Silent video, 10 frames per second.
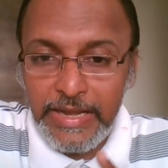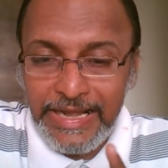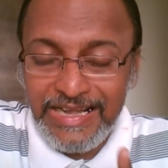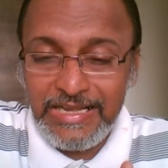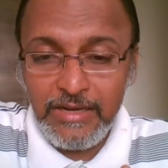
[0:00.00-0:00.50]

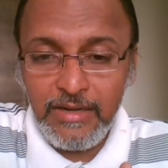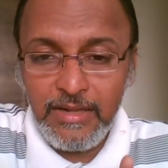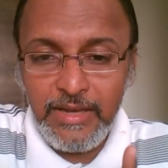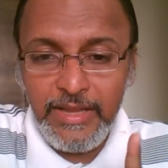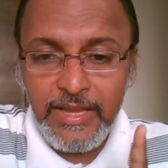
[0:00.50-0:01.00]

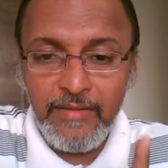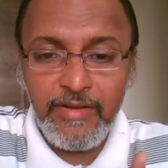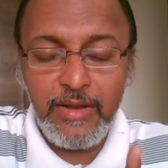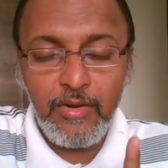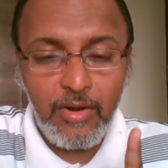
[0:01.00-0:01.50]
internally he
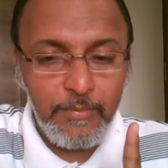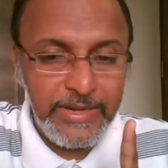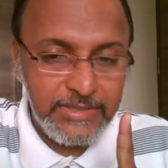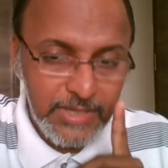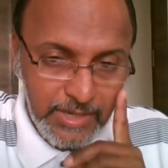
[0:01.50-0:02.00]
will not
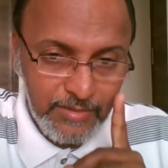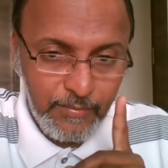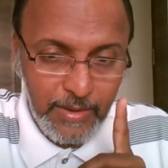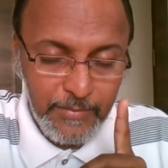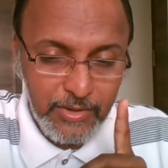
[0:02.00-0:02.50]
be
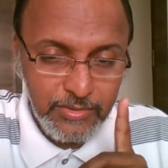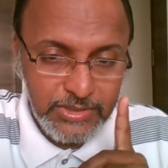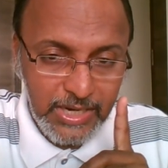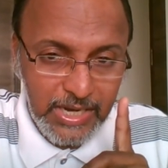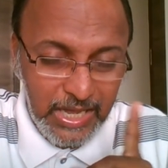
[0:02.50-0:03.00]
satisfied because
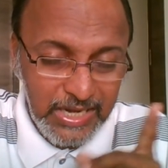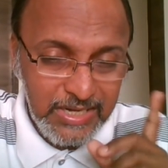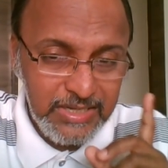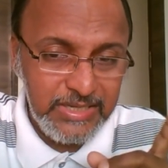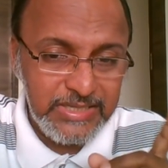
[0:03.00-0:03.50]
the
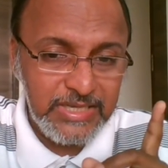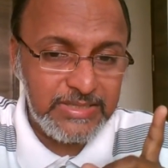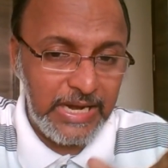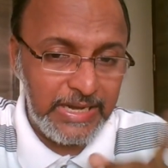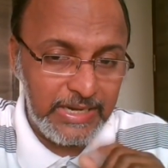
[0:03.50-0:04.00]
Karaka is a
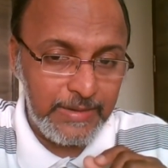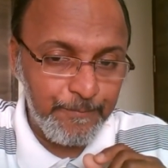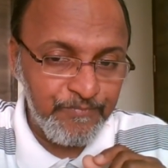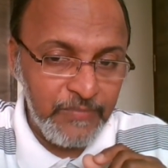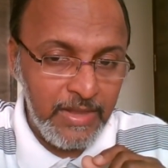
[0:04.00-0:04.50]
Saturn.